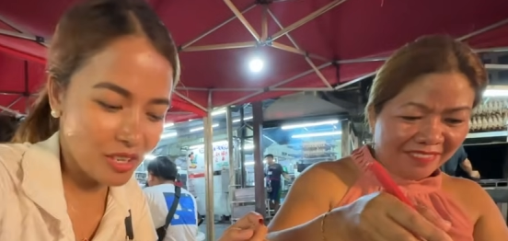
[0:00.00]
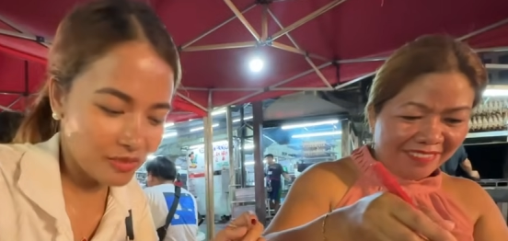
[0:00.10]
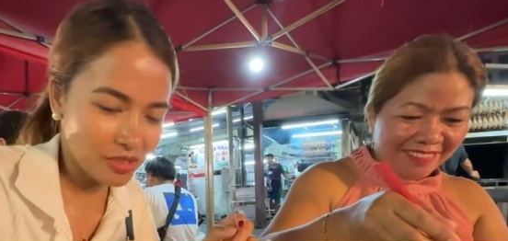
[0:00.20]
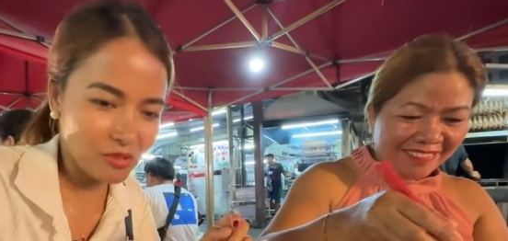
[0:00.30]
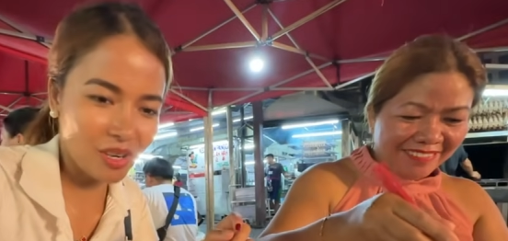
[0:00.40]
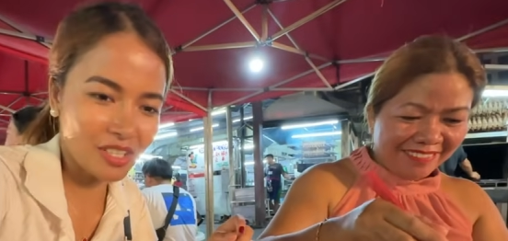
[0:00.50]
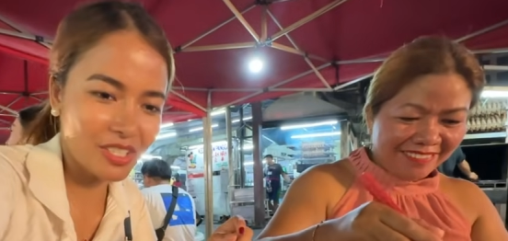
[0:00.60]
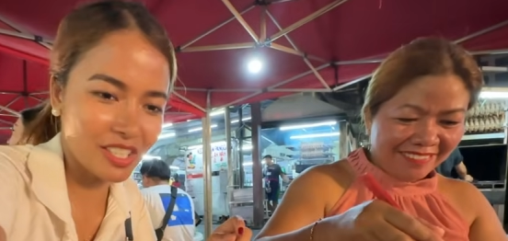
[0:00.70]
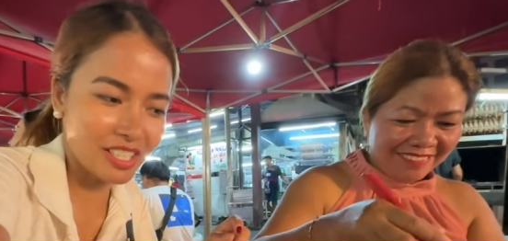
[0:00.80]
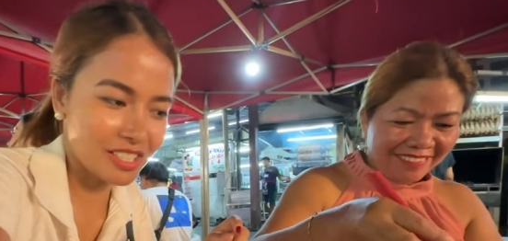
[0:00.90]
Speaker 1: have to watch
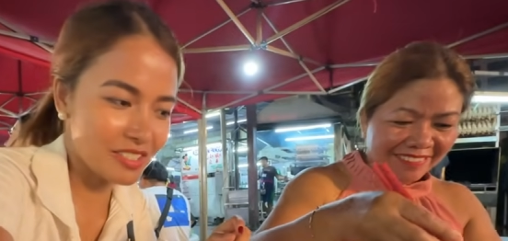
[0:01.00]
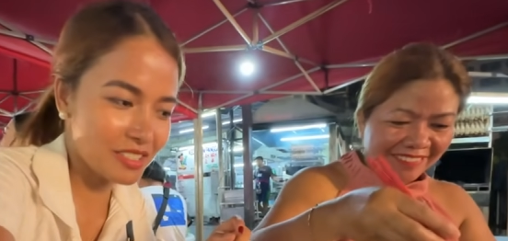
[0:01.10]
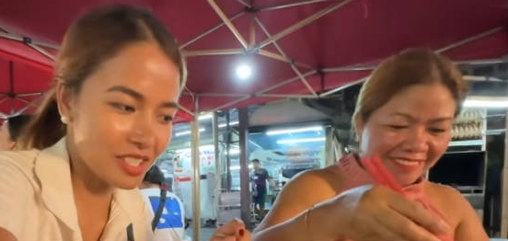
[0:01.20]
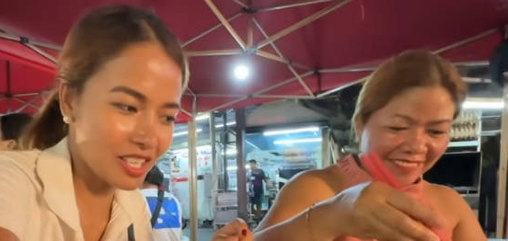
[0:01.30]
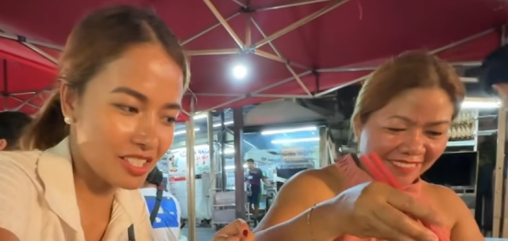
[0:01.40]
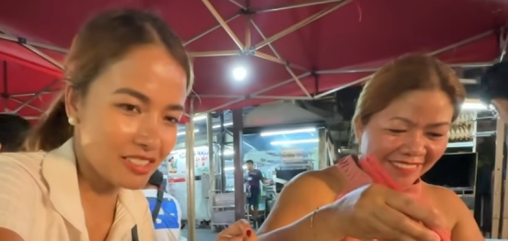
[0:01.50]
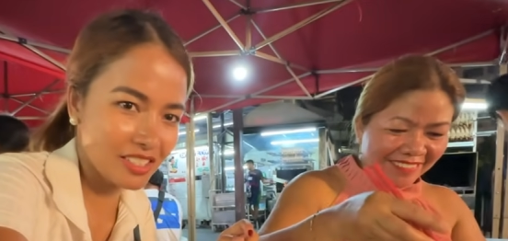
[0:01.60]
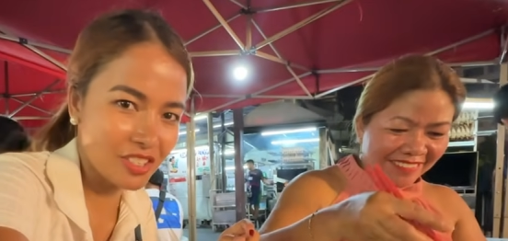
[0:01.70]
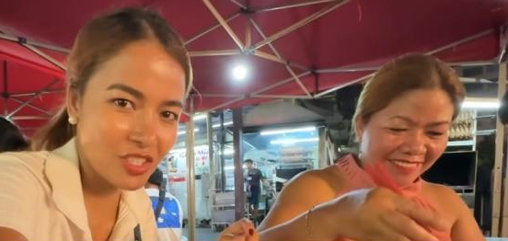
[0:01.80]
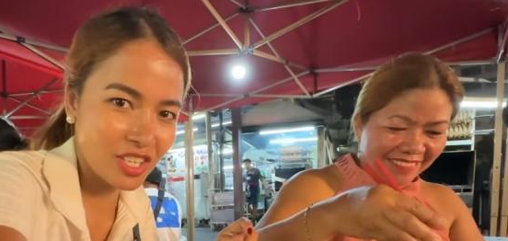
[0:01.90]
us eat
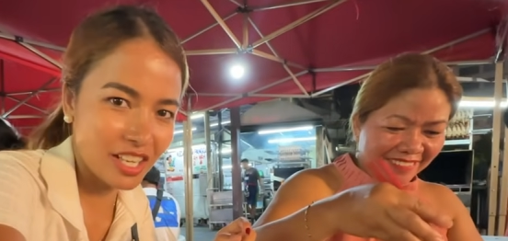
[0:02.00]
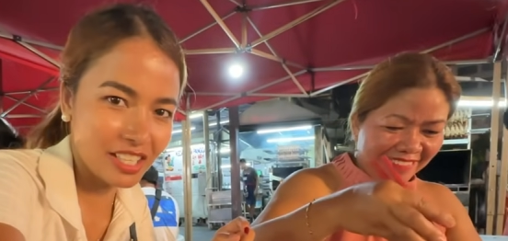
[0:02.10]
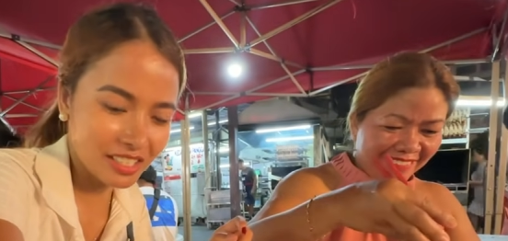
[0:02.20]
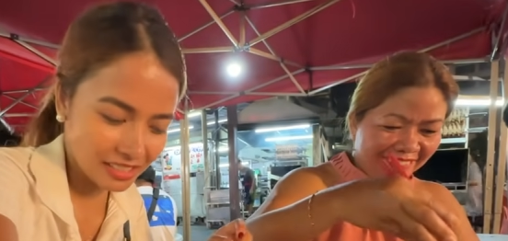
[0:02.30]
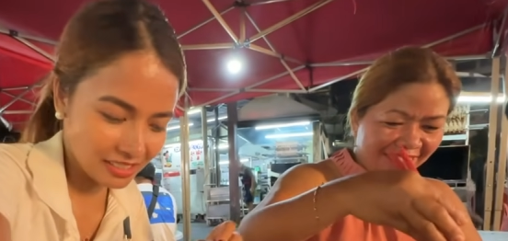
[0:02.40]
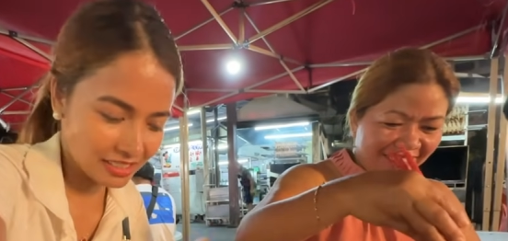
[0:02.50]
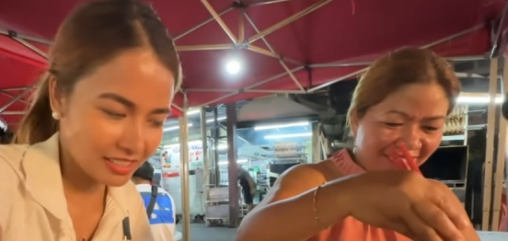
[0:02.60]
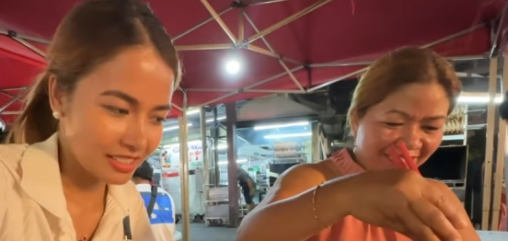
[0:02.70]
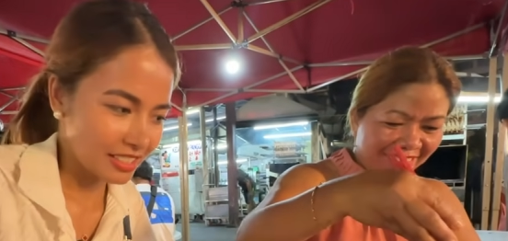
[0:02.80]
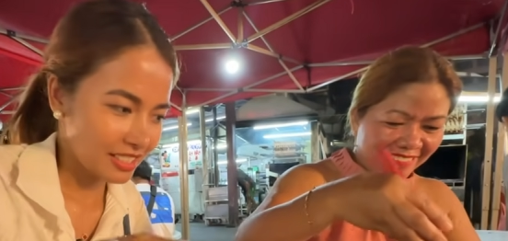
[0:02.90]
the shell.
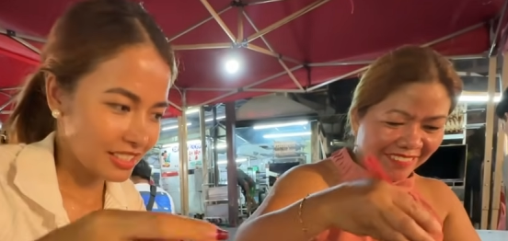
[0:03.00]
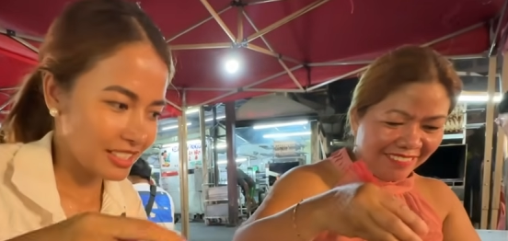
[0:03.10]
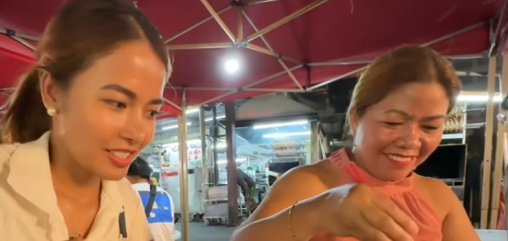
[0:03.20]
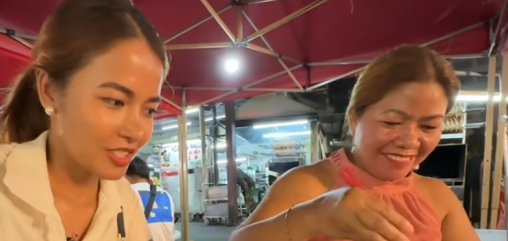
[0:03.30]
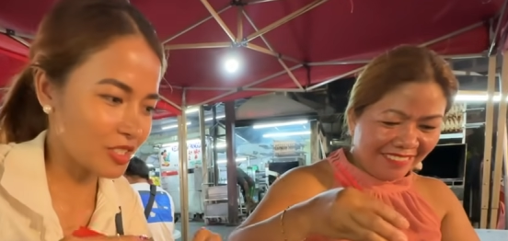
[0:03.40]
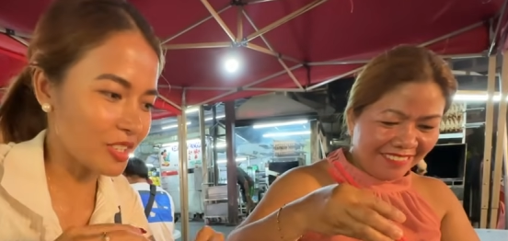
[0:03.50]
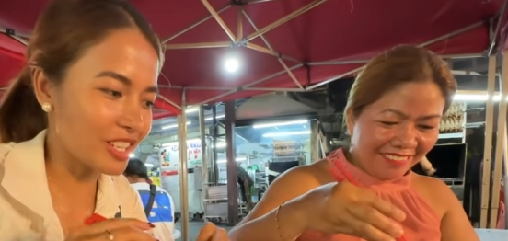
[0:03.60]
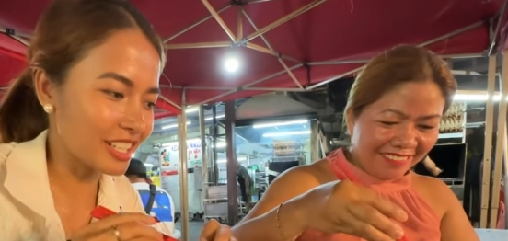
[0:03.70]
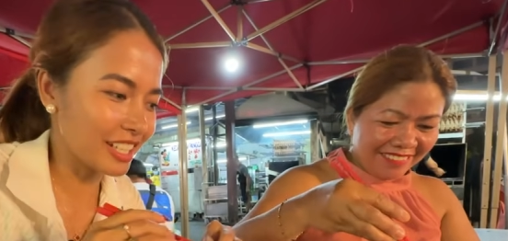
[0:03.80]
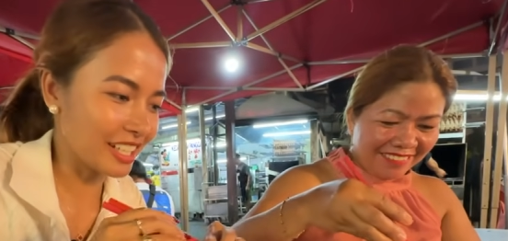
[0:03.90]

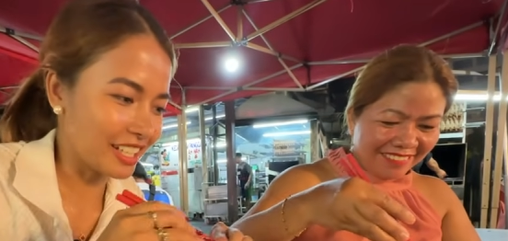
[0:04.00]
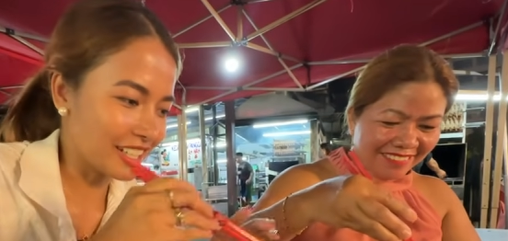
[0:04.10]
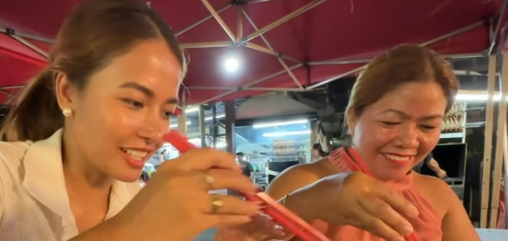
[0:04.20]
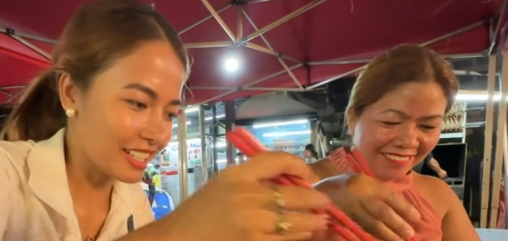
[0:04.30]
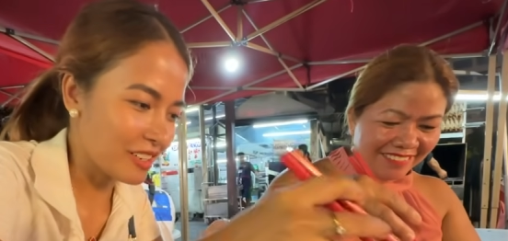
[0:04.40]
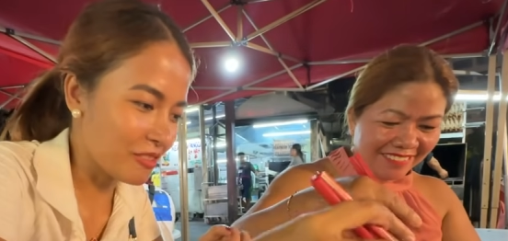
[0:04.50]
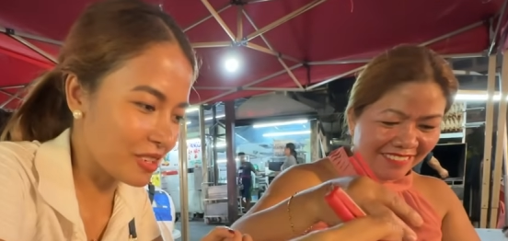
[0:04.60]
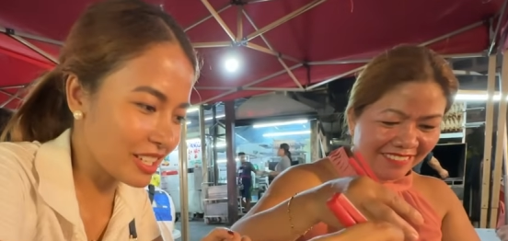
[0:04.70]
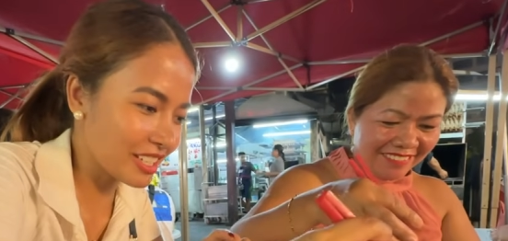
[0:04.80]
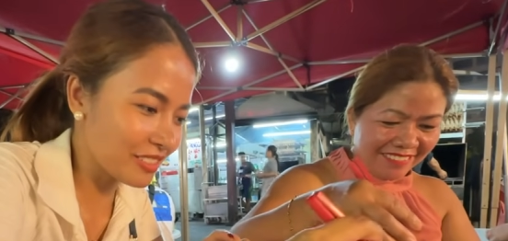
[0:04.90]
Struggling.
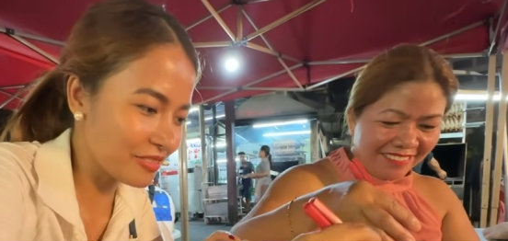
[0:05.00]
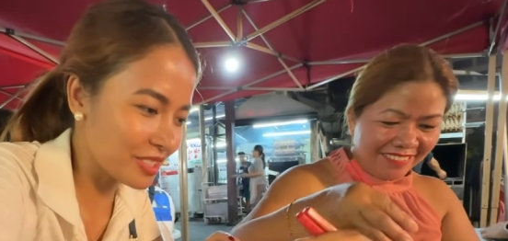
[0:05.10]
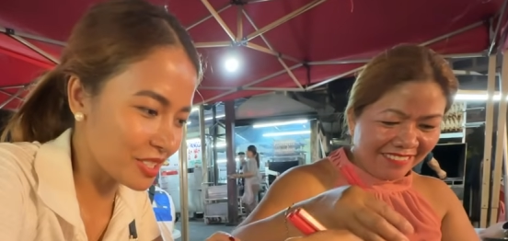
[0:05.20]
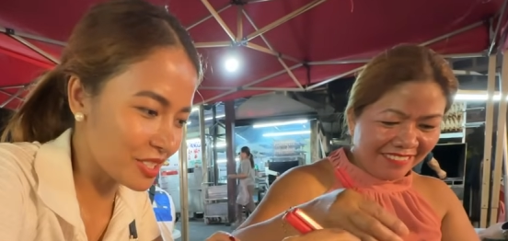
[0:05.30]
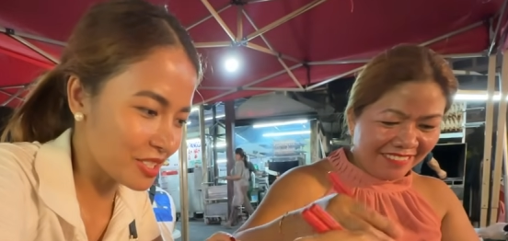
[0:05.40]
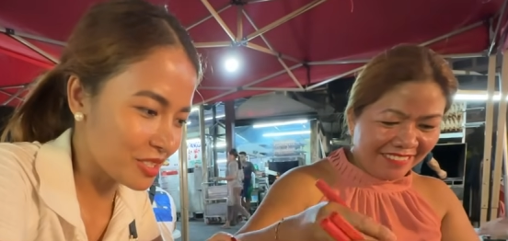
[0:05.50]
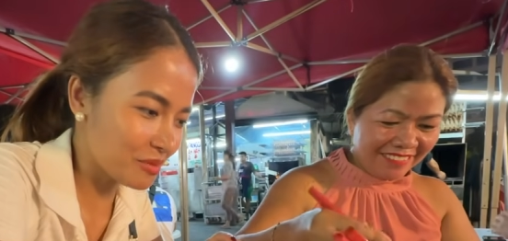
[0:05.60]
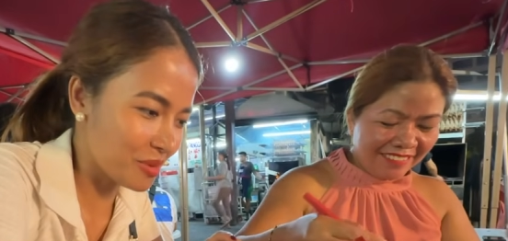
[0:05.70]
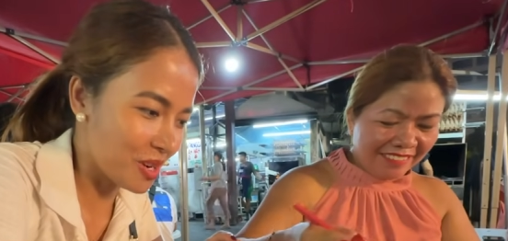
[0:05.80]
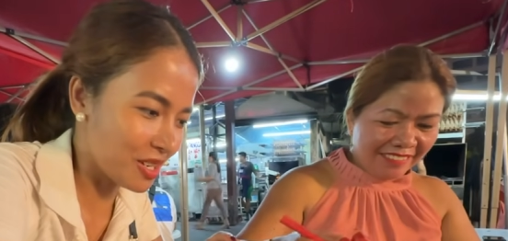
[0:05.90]
We're gonna finish
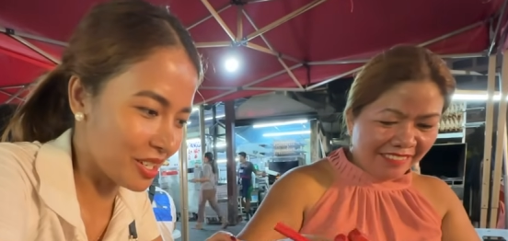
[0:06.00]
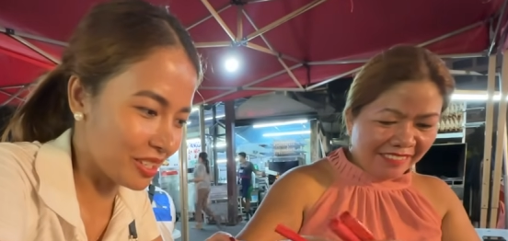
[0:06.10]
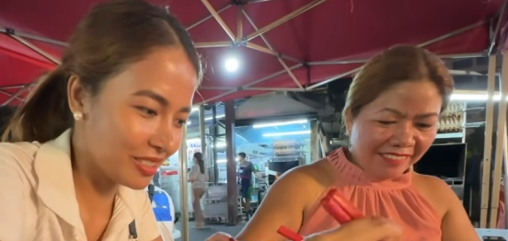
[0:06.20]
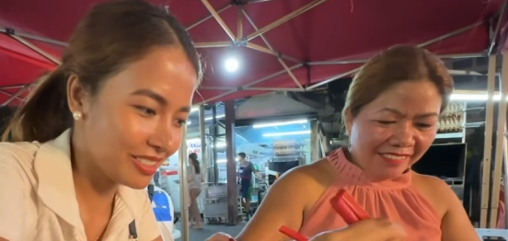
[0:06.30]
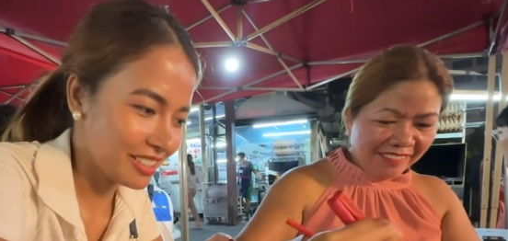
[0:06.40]
tomorrow.